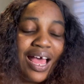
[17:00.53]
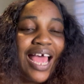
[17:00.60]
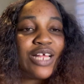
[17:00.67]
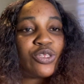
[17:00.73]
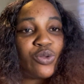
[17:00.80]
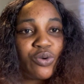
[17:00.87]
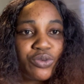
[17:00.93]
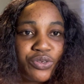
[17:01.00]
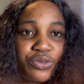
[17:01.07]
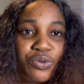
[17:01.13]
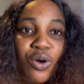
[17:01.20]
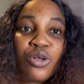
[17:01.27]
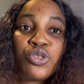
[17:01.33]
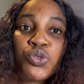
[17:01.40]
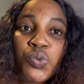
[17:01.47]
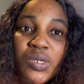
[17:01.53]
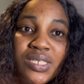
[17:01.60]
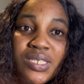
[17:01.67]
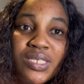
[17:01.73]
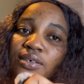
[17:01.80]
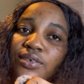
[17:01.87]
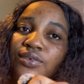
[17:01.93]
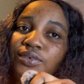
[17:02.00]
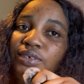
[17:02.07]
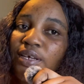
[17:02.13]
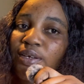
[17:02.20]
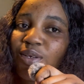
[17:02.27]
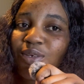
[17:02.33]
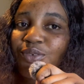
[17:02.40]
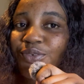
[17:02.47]
I told you.
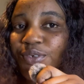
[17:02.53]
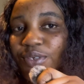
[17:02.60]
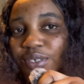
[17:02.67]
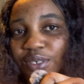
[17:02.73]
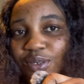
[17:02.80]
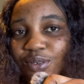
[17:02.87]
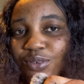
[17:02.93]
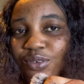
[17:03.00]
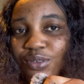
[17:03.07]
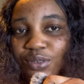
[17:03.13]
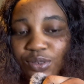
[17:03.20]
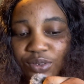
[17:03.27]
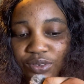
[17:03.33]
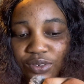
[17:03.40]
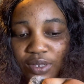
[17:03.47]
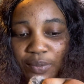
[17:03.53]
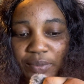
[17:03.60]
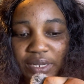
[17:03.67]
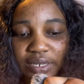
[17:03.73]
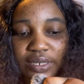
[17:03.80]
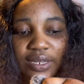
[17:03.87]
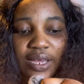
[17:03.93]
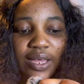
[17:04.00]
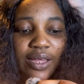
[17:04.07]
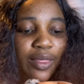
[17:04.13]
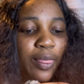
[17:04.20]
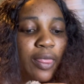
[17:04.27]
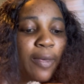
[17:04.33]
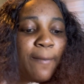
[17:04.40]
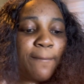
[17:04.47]
Share your journey on social media,
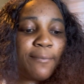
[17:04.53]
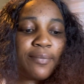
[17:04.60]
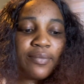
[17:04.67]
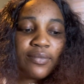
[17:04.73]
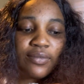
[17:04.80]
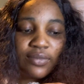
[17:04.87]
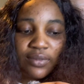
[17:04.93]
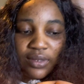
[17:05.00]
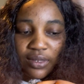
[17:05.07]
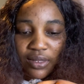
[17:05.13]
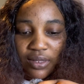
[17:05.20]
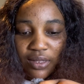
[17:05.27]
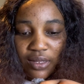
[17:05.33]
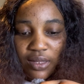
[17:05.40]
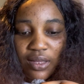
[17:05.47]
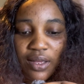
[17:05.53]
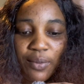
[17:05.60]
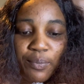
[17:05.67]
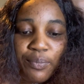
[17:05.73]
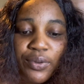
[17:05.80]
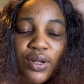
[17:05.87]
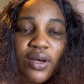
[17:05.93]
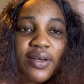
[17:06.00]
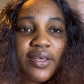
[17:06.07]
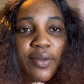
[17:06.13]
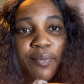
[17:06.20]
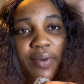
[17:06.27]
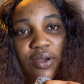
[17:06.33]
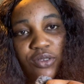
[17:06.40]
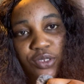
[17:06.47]
blog
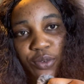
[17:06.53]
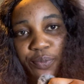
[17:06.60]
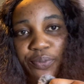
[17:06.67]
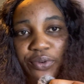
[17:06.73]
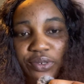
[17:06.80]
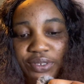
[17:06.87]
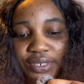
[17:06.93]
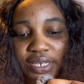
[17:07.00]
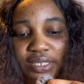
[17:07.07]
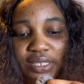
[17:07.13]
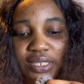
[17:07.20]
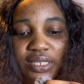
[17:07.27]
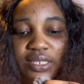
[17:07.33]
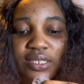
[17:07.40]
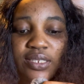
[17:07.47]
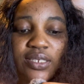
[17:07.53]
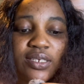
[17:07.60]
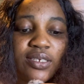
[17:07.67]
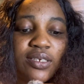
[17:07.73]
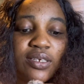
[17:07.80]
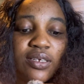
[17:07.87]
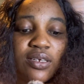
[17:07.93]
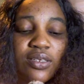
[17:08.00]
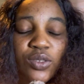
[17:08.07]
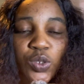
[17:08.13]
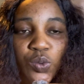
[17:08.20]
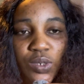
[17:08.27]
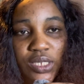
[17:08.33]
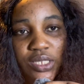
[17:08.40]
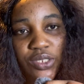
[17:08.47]
about your projects,
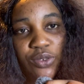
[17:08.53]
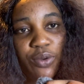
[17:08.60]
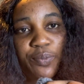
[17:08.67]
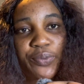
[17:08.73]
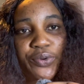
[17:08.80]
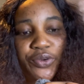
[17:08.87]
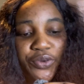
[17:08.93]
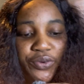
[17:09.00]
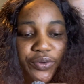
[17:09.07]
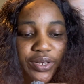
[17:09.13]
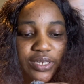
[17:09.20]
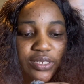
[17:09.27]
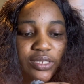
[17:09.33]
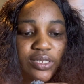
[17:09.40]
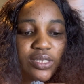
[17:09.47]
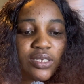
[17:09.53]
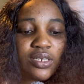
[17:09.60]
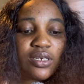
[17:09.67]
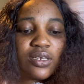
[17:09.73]
tweet your progress,